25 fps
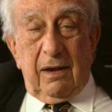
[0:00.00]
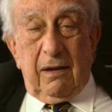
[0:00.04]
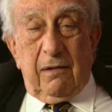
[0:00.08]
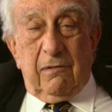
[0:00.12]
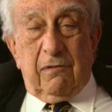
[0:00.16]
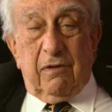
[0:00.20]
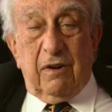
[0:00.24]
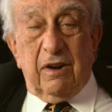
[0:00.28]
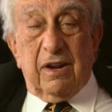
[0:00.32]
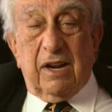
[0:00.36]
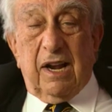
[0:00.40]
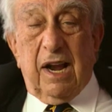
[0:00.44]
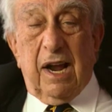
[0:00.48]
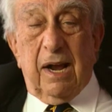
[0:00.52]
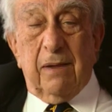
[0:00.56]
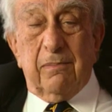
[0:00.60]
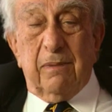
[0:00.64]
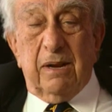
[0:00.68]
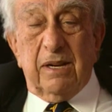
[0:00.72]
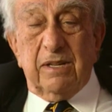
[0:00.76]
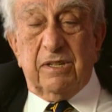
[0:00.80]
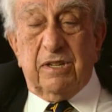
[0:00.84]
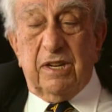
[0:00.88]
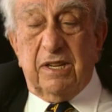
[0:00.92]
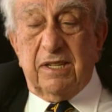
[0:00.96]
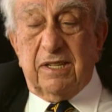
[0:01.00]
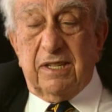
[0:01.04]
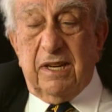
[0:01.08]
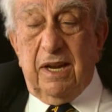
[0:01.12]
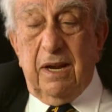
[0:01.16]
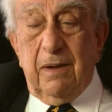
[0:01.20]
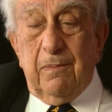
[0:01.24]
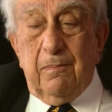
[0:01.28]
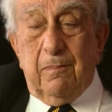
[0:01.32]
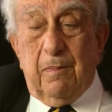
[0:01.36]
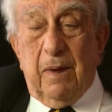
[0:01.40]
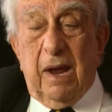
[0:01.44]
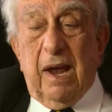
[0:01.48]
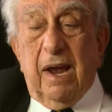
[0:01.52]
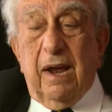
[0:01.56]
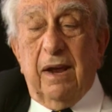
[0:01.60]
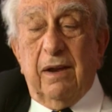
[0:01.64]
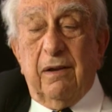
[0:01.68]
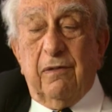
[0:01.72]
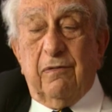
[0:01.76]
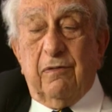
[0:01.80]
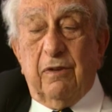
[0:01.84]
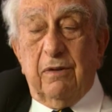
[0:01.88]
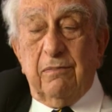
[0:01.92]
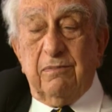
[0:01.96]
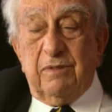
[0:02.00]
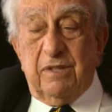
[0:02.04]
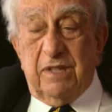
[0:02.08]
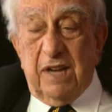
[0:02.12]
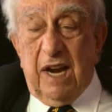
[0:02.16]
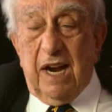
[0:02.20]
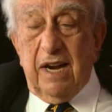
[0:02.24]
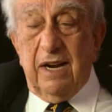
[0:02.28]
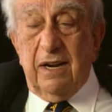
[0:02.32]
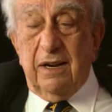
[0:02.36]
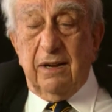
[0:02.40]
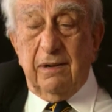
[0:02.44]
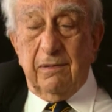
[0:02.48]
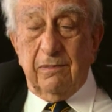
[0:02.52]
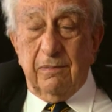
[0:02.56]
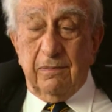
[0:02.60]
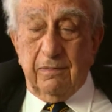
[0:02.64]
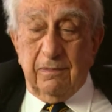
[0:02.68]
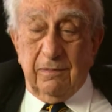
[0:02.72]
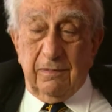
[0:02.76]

Von Karman just came back from China.